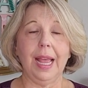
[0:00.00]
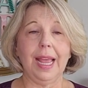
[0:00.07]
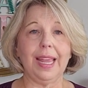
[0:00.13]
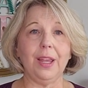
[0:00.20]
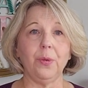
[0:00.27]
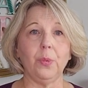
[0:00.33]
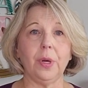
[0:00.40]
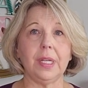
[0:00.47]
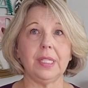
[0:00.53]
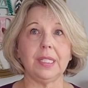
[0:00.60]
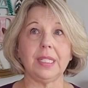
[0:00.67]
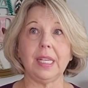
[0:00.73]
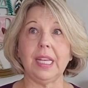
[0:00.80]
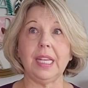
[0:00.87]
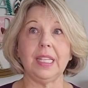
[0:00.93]
It
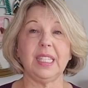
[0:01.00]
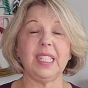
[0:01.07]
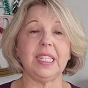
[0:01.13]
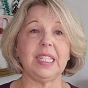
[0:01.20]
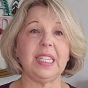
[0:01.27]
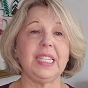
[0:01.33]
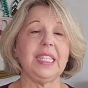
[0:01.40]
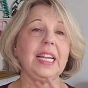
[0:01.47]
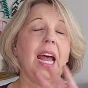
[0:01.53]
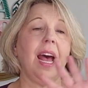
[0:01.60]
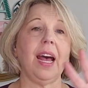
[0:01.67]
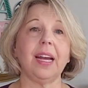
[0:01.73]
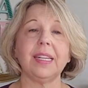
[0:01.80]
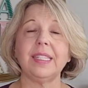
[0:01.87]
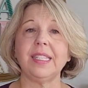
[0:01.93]
was in
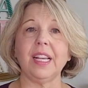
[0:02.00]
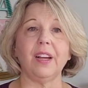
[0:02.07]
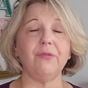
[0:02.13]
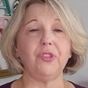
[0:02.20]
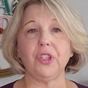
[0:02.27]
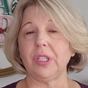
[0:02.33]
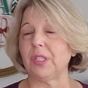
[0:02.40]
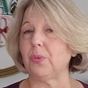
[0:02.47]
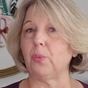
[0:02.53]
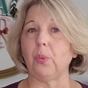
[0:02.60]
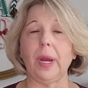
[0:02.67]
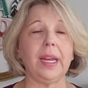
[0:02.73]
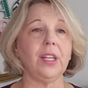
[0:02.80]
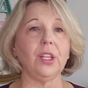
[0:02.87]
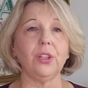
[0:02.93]
stacks of just
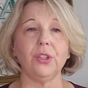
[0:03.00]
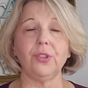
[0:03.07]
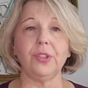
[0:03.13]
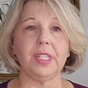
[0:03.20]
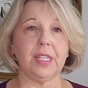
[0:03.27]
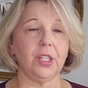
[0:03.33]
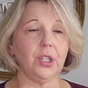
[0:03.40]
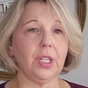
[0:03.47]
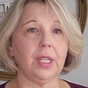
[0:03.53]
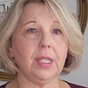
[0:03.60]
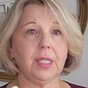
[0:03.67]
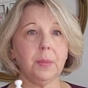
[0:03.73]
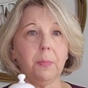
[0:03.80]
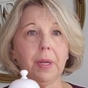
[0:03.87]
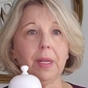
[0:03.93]
regular
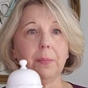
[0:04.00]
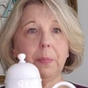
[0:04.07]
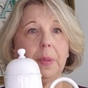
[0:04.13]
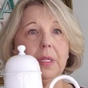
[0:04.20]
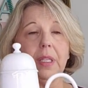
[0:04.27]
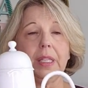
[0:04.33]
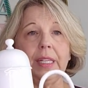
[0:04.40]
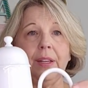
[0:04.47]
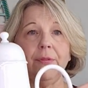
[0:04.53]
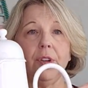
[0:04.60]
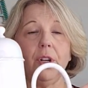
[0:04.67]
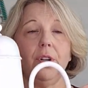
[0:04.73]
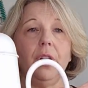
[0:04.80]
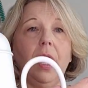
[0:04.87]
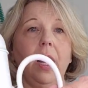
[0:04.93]
dishes, but believe
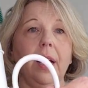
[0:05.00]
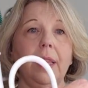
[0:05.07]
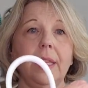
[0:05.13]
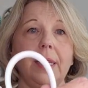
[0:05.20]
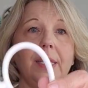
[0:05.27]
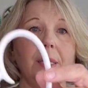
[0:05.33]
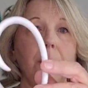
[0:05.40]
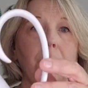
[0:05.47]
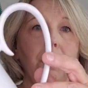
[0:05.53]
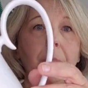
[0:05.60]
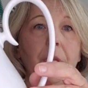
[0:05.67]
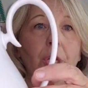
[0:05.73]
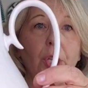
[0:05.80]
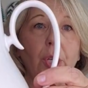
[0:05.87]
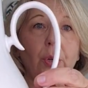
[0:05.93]
it or not, this
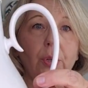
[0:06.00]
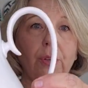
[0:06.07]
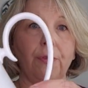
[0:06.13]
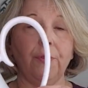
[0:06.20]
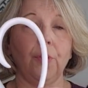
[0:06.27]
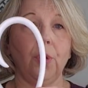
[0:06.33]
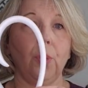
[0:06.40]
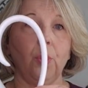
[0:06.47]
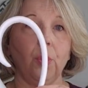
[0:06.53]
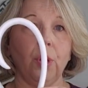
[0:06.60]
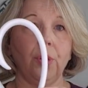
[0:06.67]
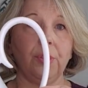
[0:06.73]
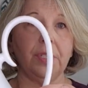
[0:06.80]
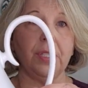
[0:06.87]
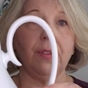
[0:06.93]
beautiful
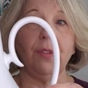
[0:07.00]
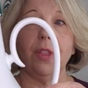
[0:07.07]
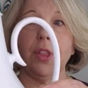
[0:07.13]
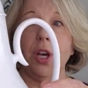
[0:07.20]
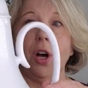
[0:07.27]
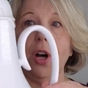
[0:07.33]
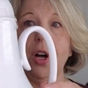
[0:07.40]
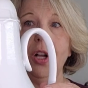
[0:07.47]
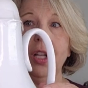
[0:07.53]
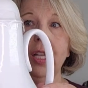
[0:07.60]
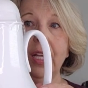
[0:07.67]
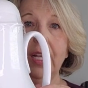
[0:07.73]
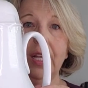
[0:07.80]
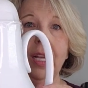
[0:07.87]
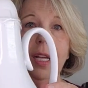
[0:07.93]
Rosenthal,
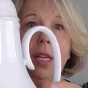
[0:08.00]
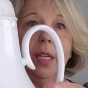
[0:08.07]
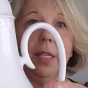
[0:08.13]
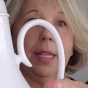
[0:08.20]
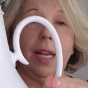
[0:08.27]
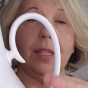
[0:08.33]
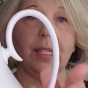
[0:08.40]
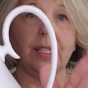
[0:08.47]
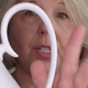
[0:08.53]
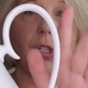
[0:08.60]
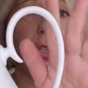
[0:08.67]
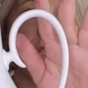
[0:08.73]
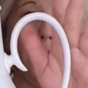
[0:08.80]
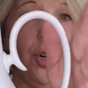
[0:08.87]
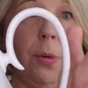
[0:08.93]
now this is
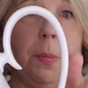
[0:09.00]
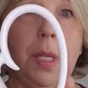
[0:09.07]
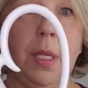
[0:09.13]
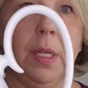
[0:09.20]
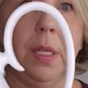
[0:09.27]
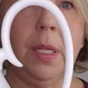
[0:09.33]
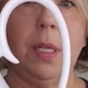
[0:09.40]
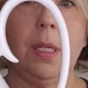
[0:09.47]
German